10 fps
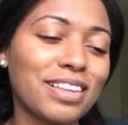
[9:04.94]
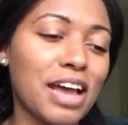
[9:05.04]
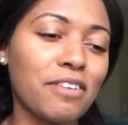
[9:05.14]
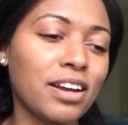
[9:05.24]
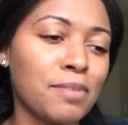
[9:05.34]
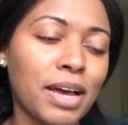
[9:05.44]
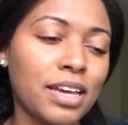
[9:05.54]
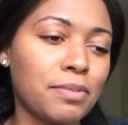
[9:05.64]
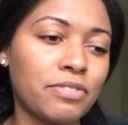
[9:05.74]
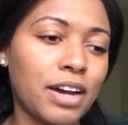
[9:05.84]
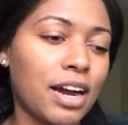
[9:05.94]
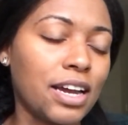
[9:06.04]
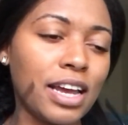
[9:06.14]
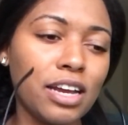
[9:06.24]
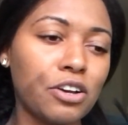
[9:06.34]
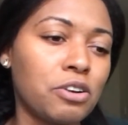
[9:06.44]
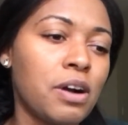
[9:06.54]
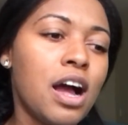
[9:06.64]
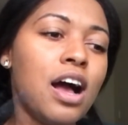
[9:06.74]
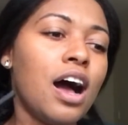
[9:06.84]
that right there might get me fired.
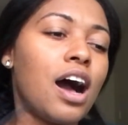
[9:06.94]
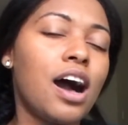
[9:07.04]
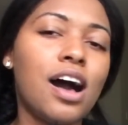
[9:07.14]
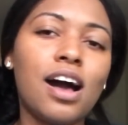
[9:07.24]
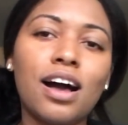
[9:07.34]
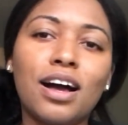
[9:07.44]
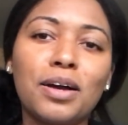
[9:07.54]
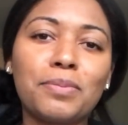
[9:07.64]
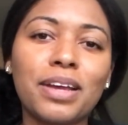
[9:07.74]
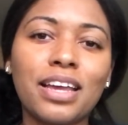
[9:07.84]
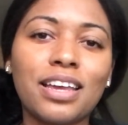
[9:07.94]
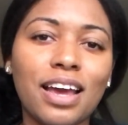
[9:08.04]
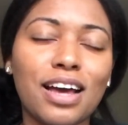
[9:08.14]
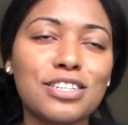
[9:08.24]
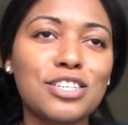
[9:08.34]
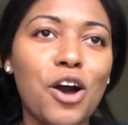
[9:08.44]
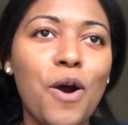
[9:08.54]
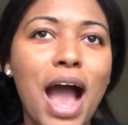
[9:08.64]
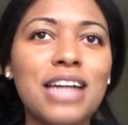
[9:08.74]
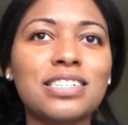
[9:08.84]
Anywho, yeah,
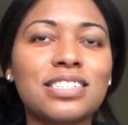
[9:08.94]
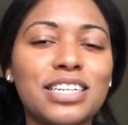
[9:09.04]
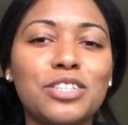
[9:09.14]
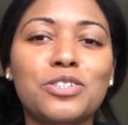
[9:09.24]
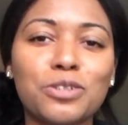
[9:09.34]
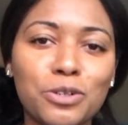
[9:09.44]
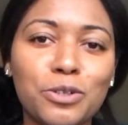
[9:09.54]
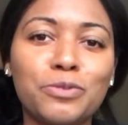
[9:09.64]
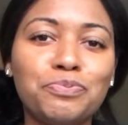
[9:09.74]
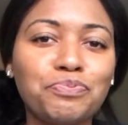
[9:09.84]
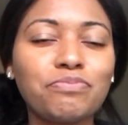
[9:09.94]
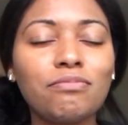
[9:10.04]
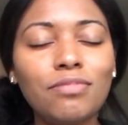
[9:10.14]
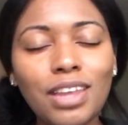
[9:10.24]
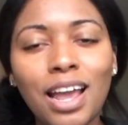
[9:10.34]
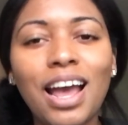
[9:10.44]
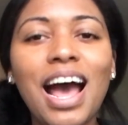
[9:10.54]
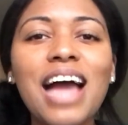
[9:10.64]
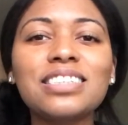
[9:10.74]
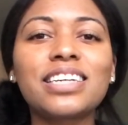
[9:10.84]
so I just need to
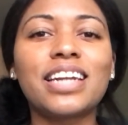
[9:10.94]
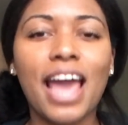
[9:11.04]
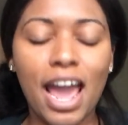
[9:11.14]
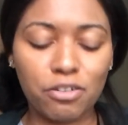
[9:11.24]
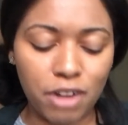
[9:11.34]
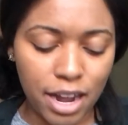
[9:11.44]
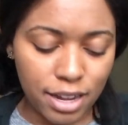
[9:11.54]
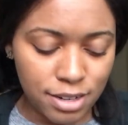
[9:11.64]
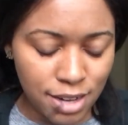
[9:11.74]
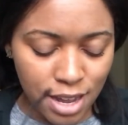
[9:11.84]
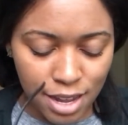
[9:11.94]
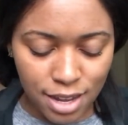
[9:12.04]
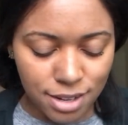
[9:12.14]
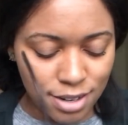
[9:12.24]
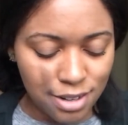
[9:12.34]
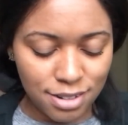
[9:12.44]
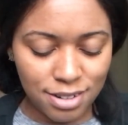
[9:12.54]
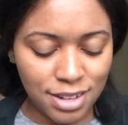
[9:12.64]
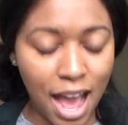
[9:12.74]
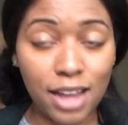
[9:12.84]
act right and
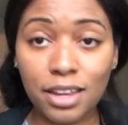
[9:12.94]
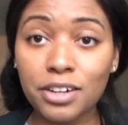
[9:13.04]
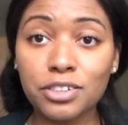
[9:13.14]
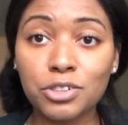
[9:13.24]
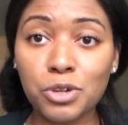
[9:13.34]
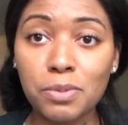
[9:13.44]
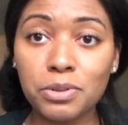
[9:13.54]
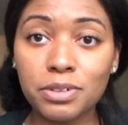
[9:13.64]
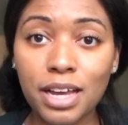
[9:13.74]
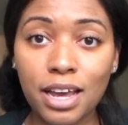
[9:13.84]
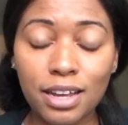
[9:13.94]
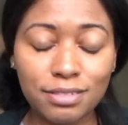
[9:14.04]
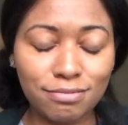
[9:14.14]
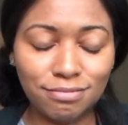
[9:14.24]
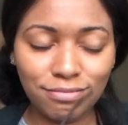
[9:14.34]
not get in trouble at